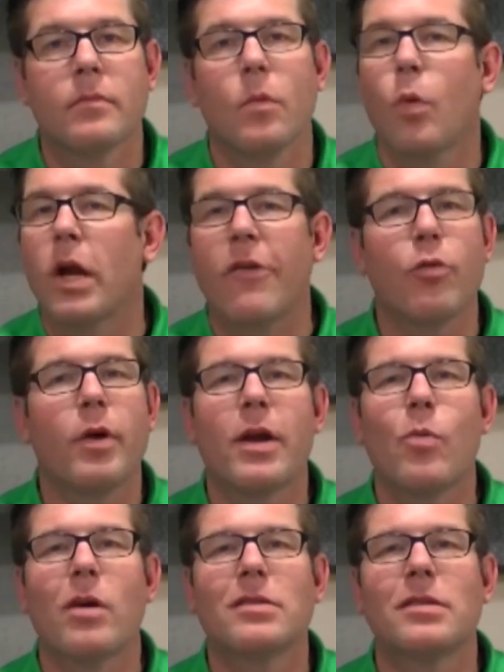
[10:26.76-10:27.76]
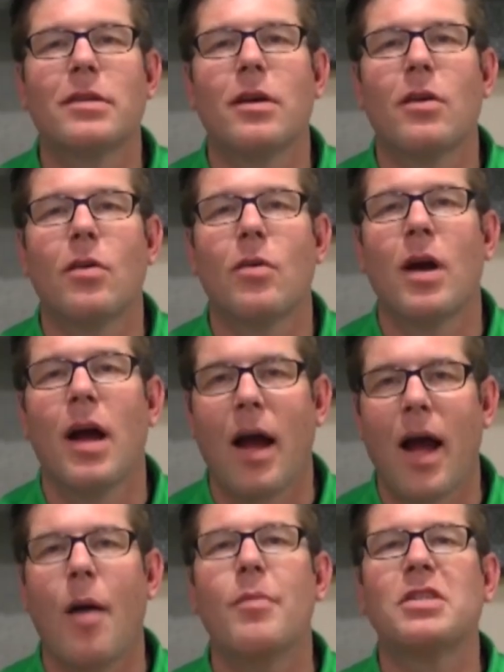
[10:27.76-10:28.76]
What everybody wants to know,
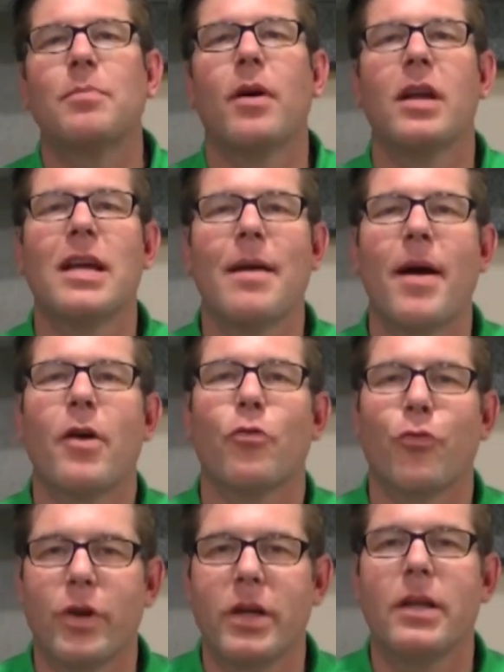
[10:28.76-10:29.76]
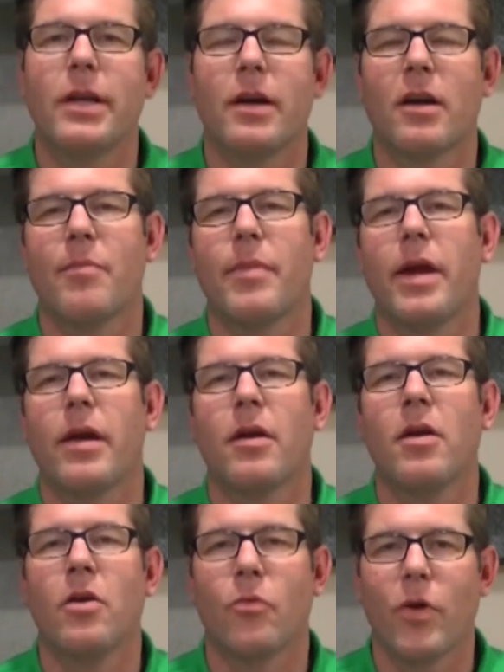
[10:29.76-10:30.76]
how much money am I really gonna make
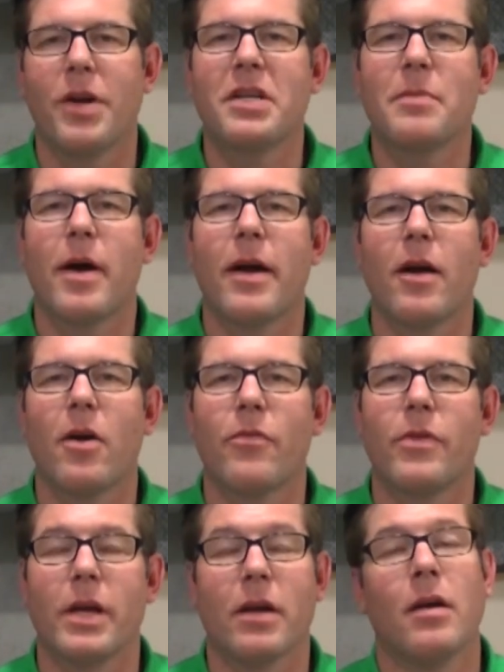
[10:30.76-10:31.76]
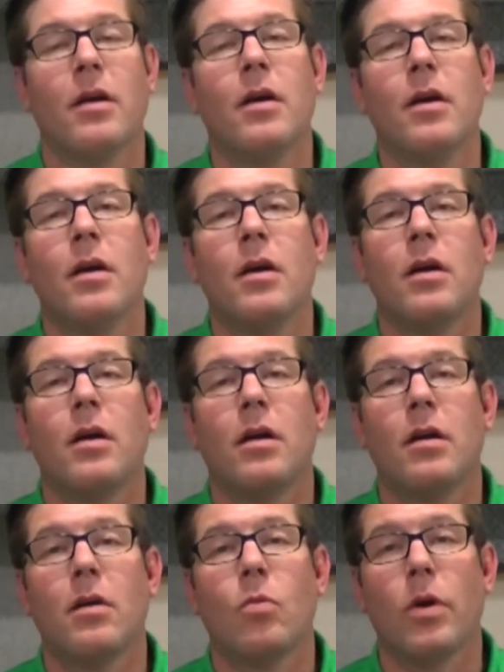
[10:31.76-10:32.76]
renting my R V?
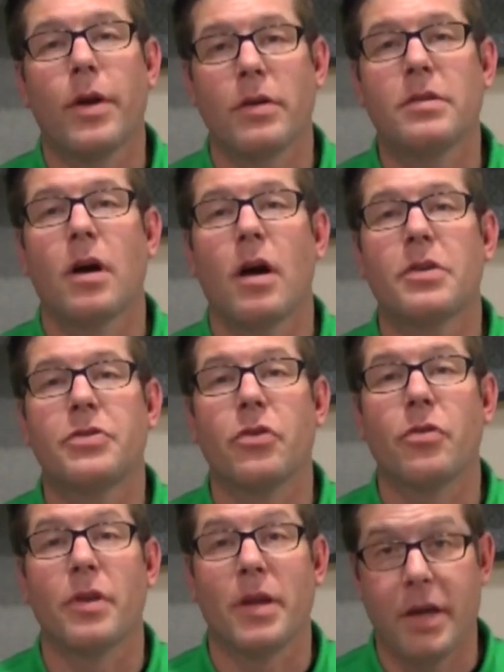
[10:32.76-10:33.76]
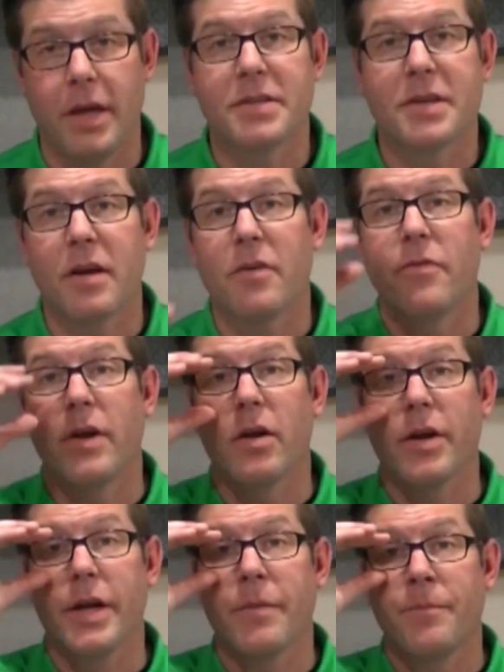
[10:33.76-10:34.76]
Well, here's the honest truth, it's gonna
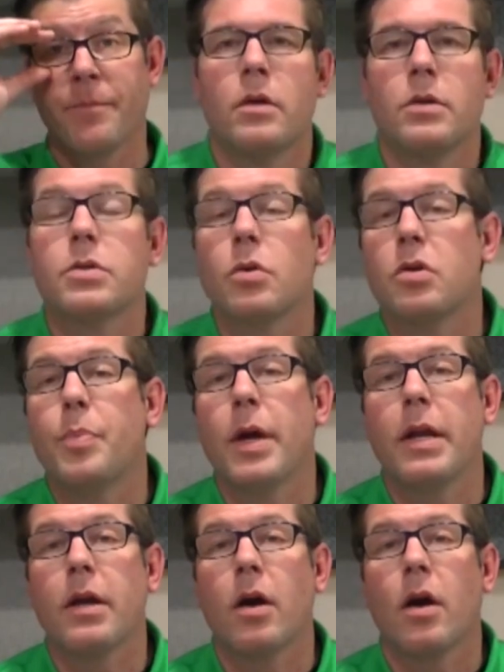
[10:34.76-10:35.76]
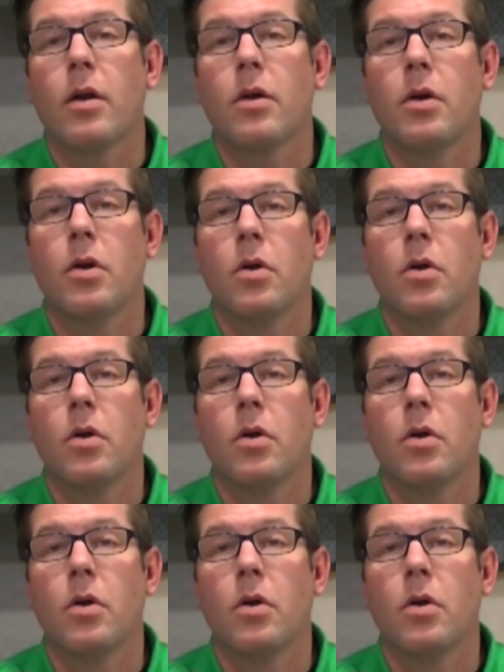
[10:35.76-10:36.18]
vary. So depending on